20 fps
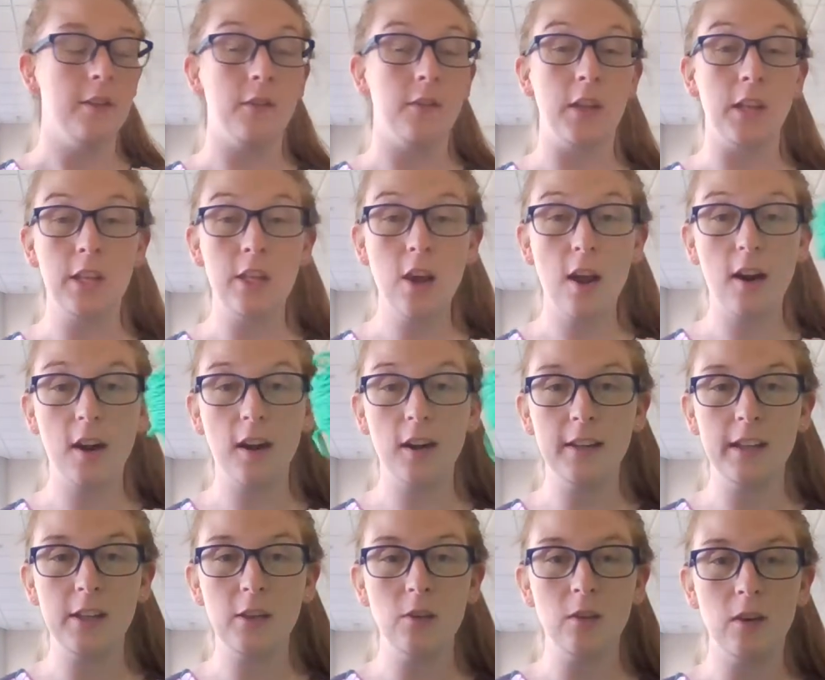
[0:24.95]
the yarn
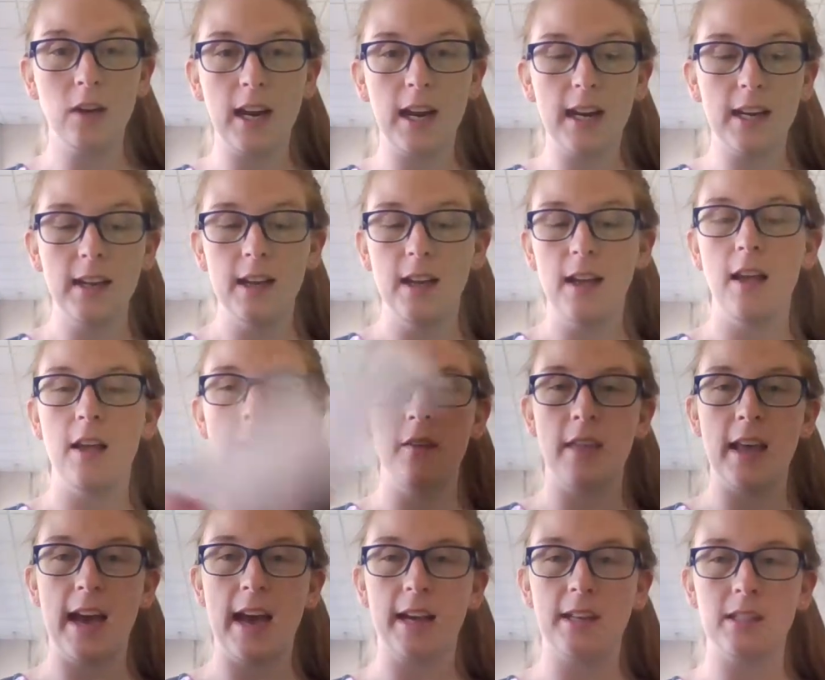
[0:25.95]
that you got,
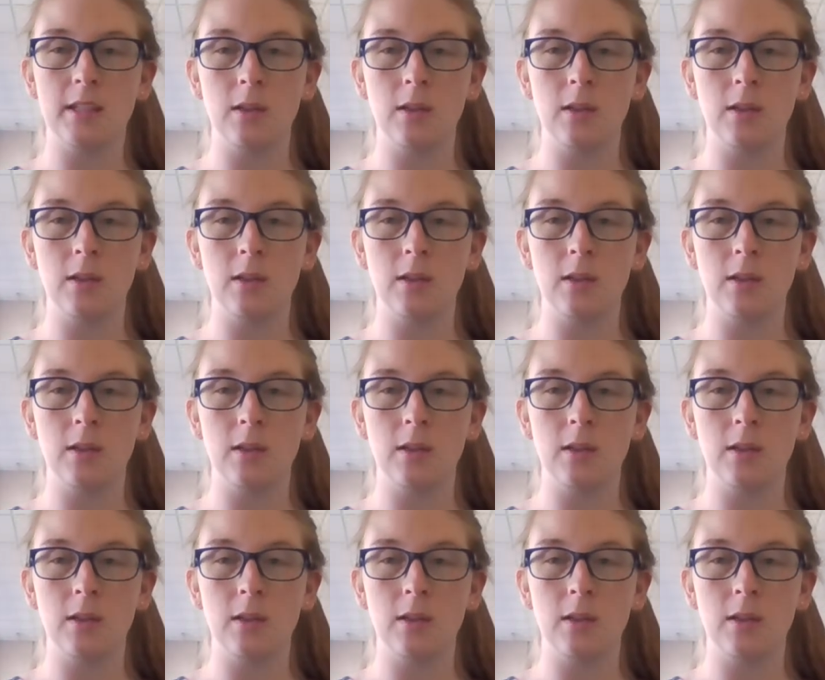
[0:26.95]
that